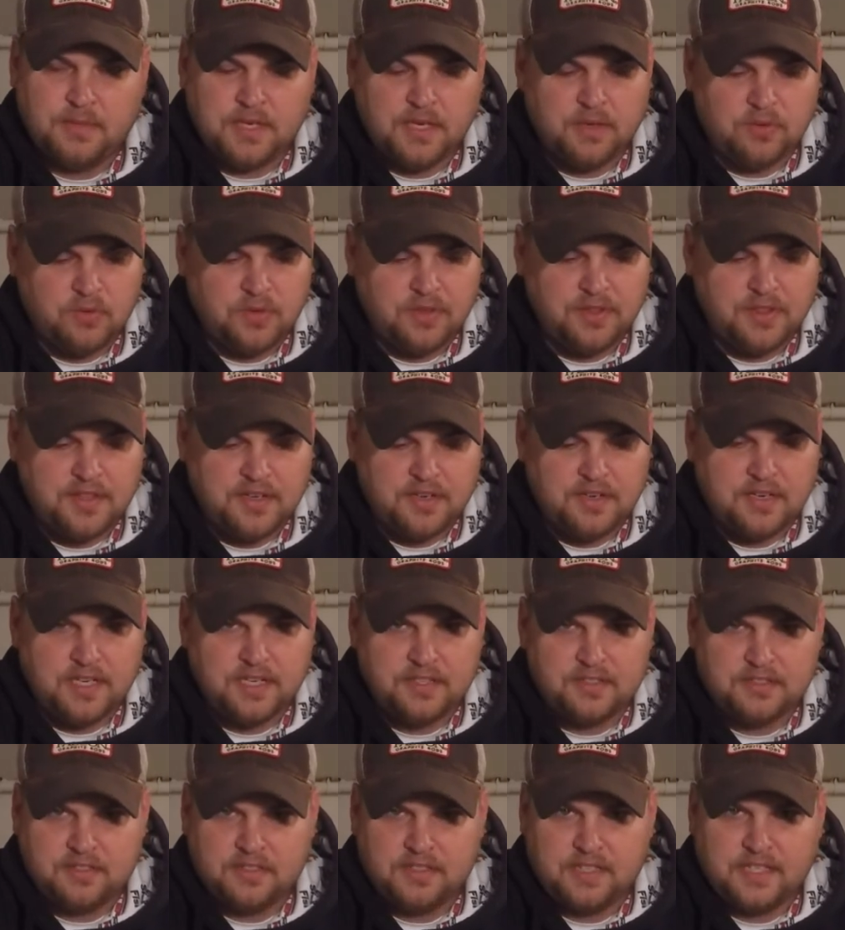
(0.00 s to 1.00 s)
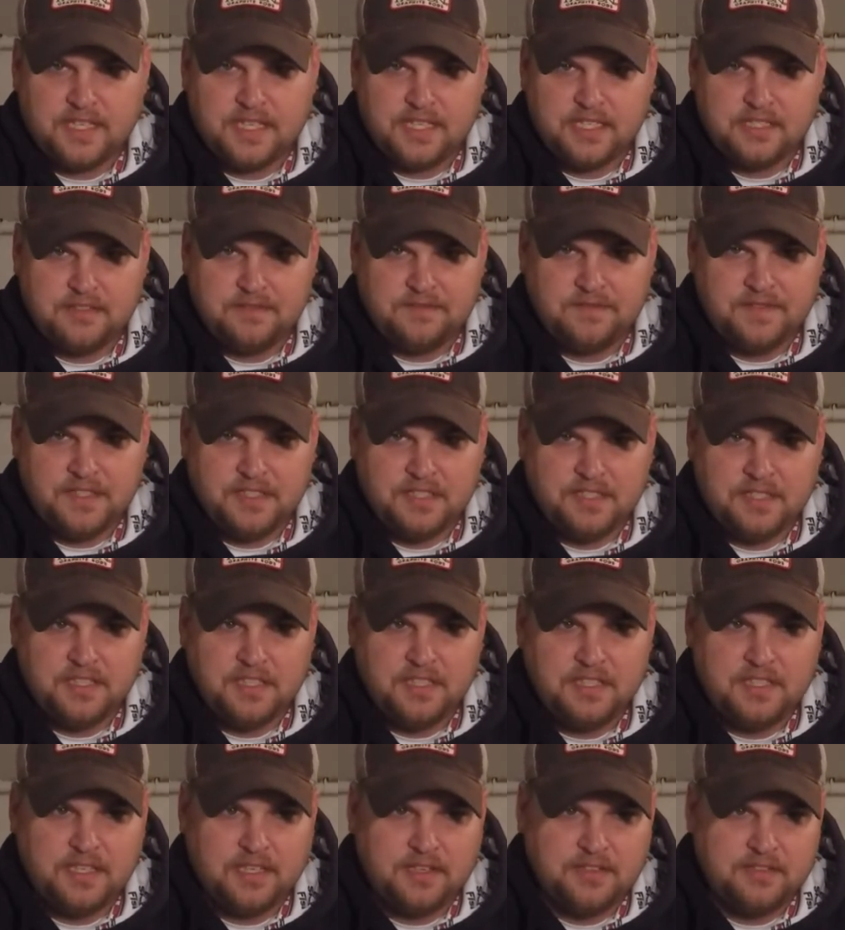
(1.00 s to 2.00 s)
By 1:30, I started catching fish
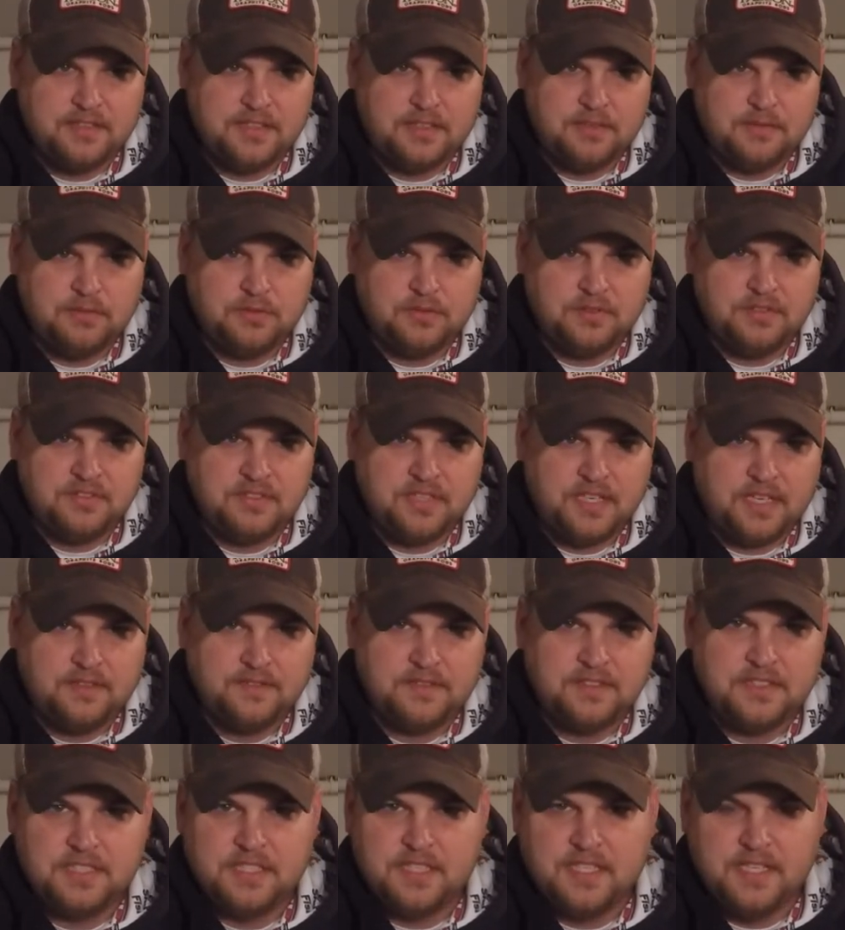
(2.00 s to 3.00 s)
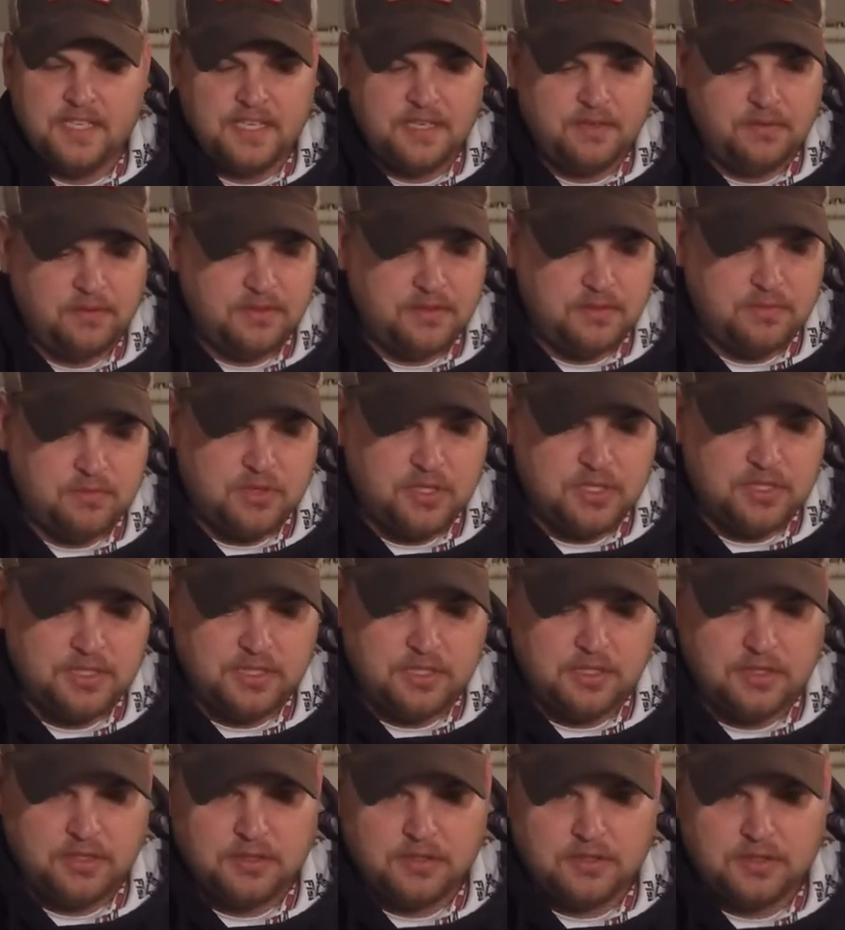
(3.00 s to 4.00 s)
again. I was able to salvage the day with the brush
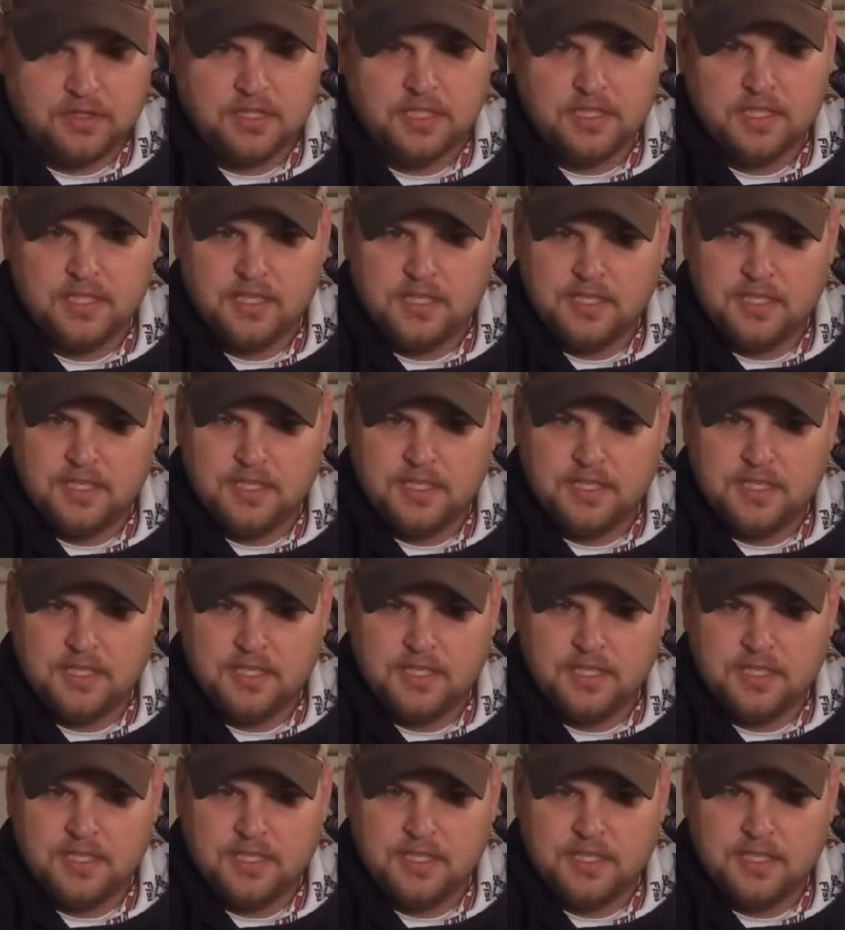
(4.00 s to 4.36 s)
hog.